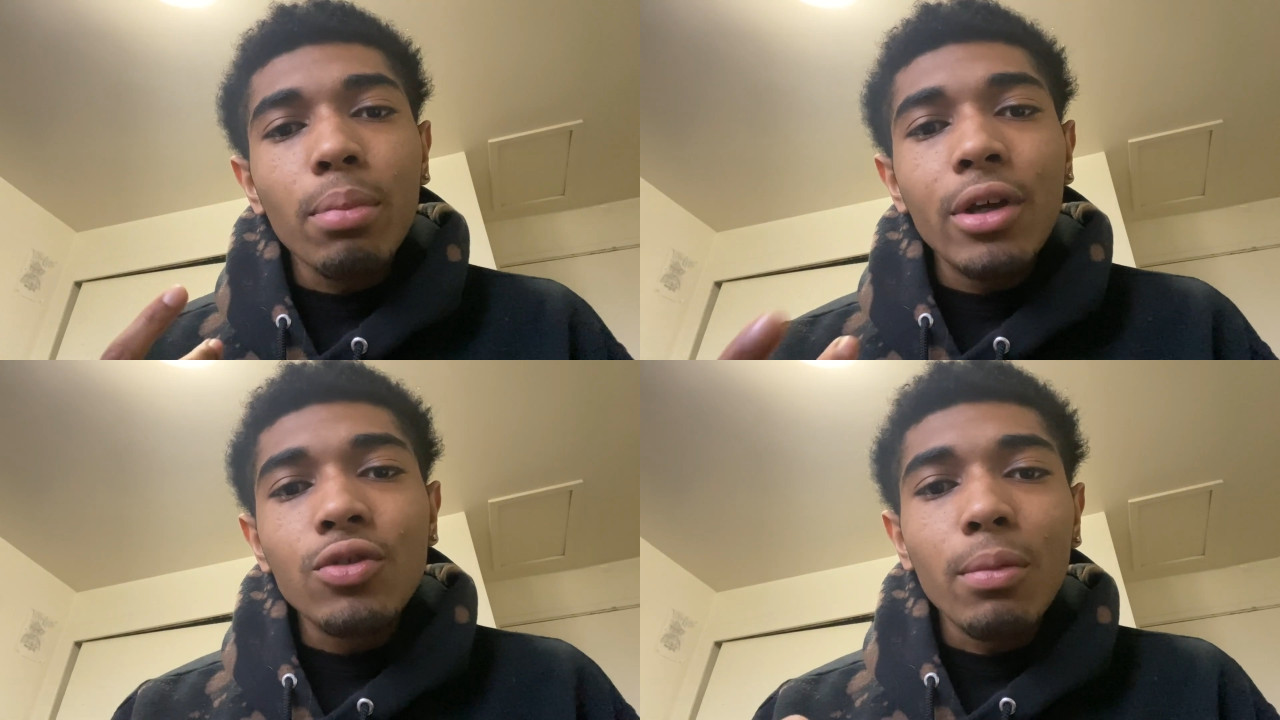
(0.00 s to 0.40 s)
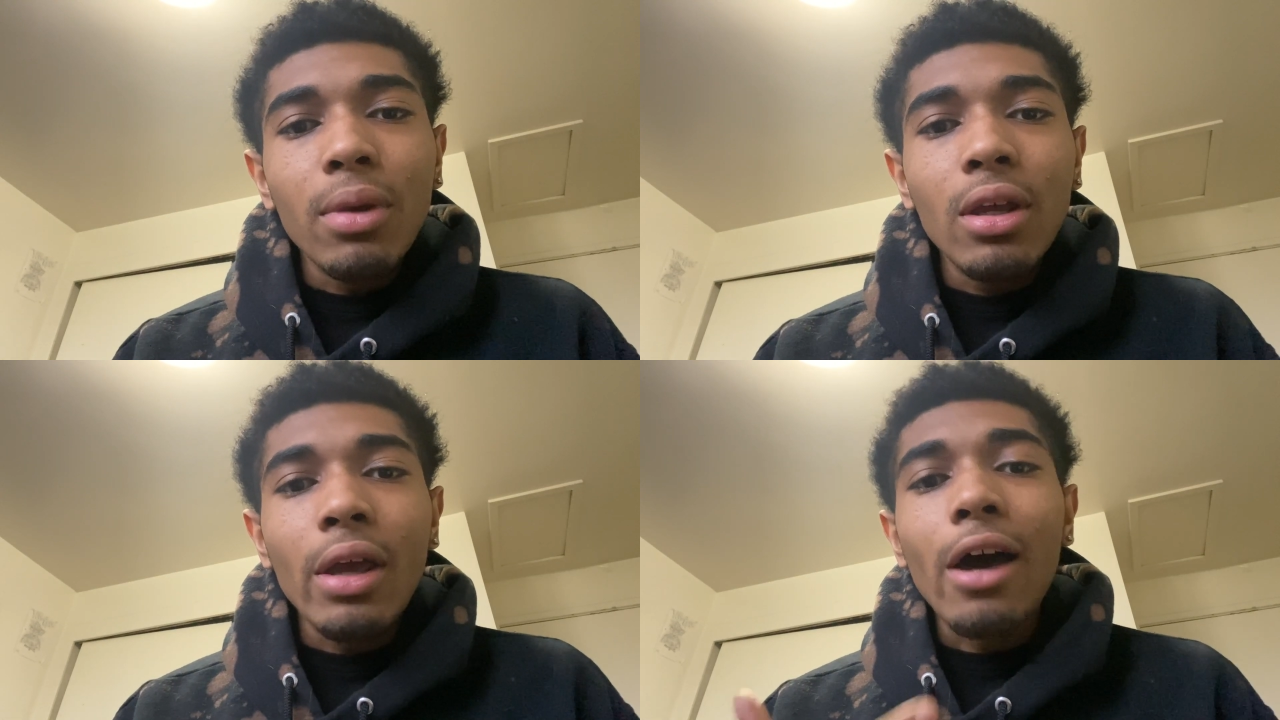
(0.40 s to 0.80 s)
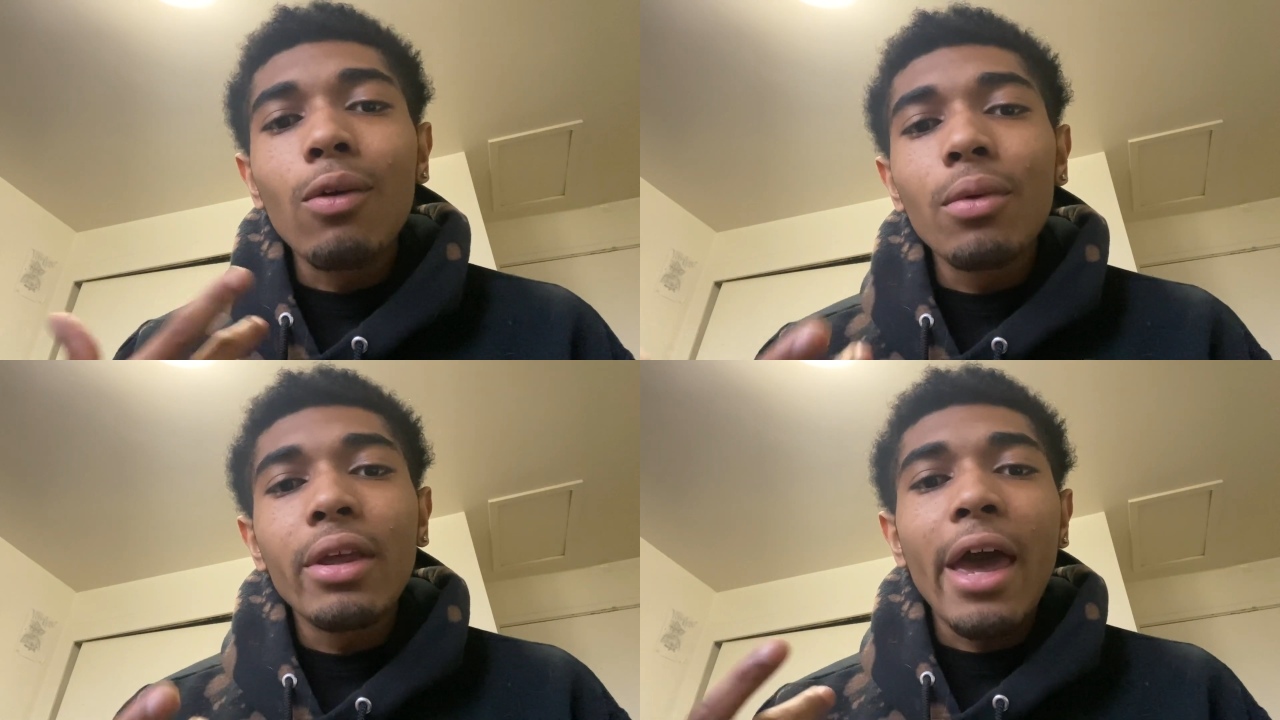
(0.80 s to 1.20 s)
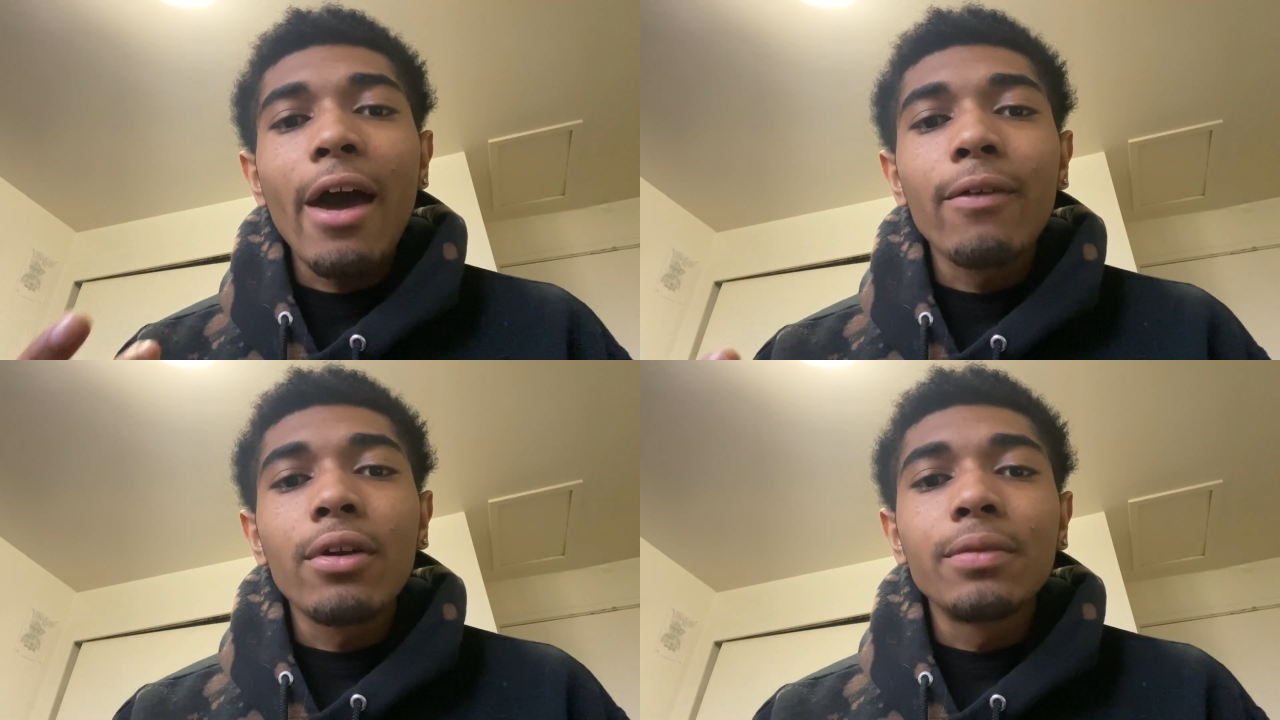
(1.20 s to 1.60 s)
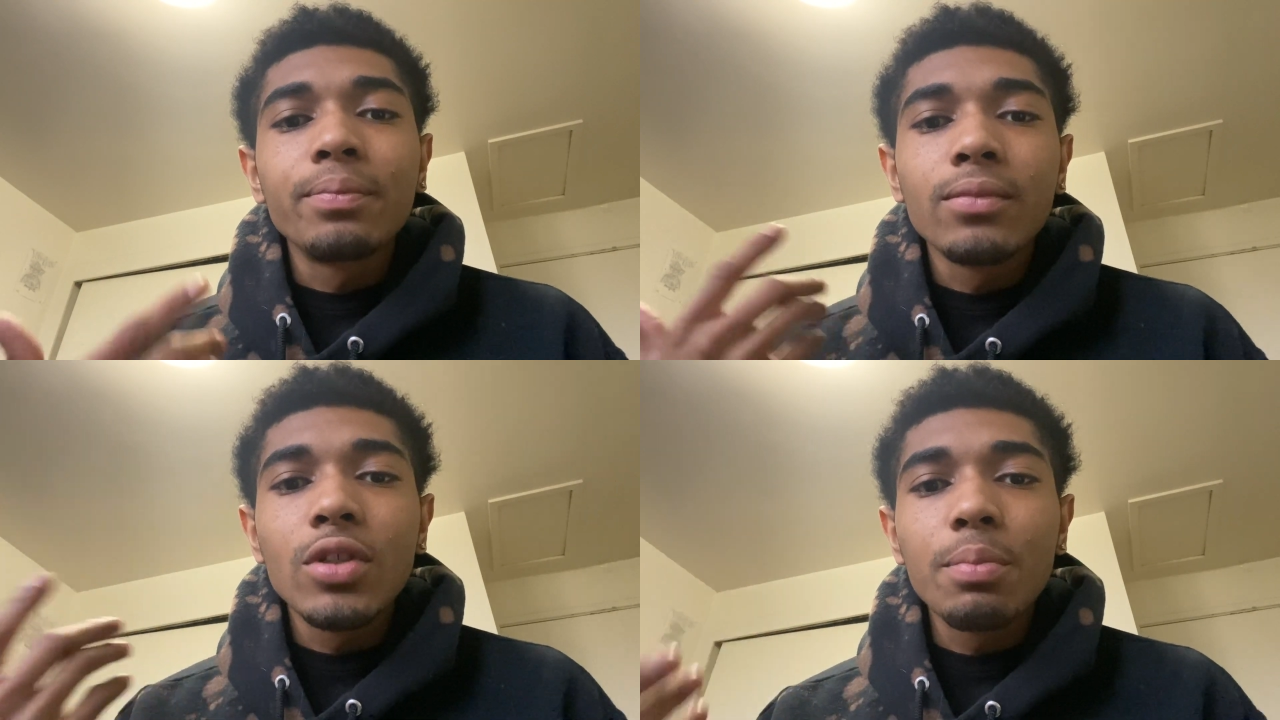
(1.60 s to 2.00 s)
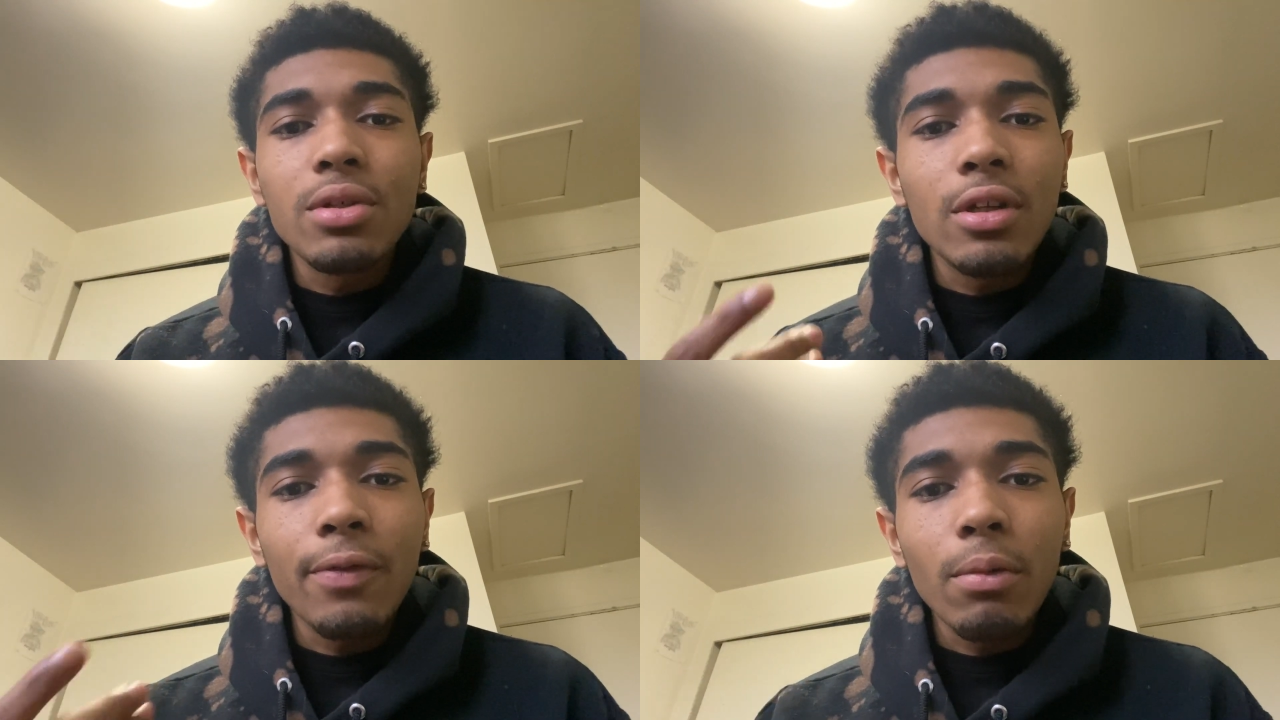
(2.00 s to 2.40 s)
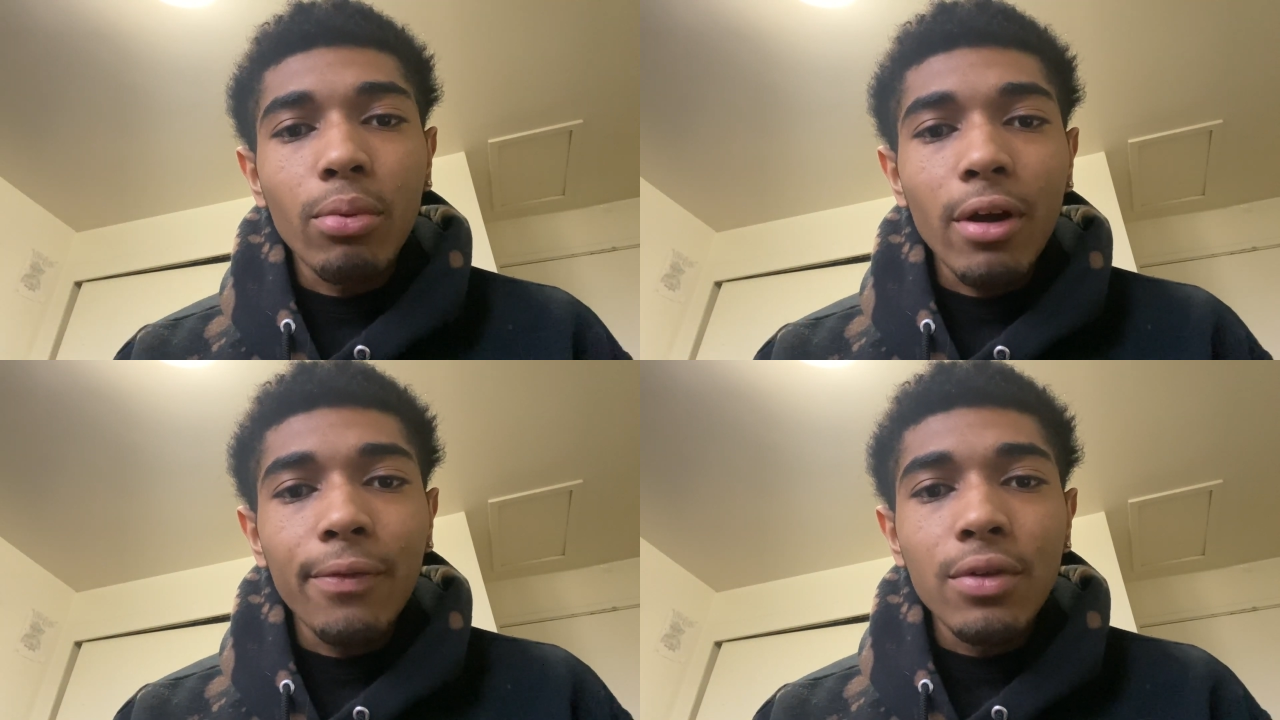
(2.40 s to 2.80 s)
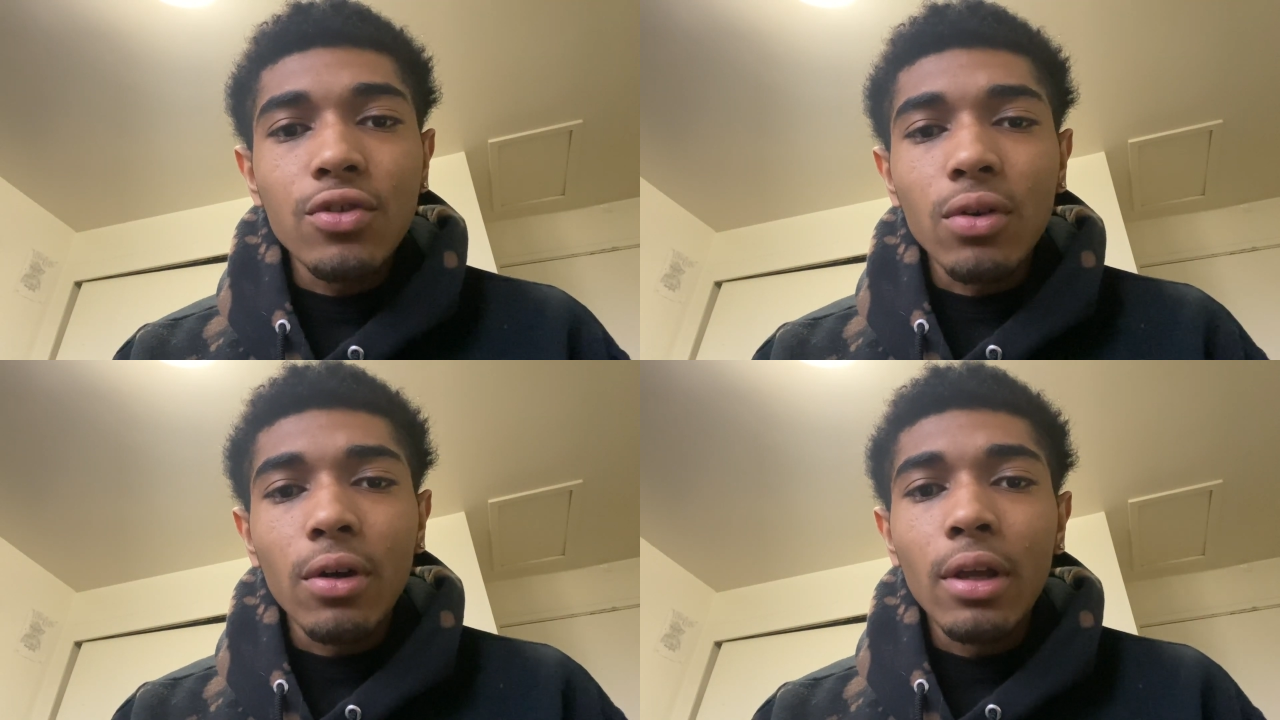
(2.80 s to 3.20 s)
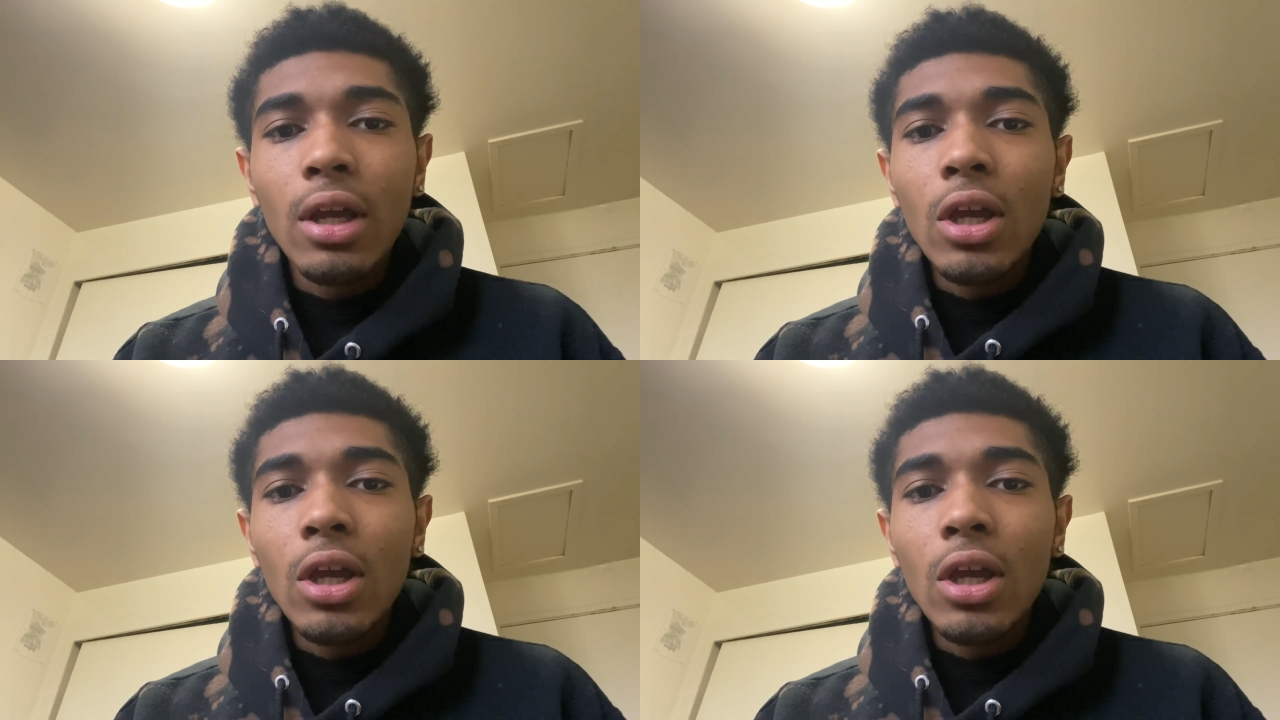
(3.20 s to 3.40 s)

place with me. I don't really have a specific preference on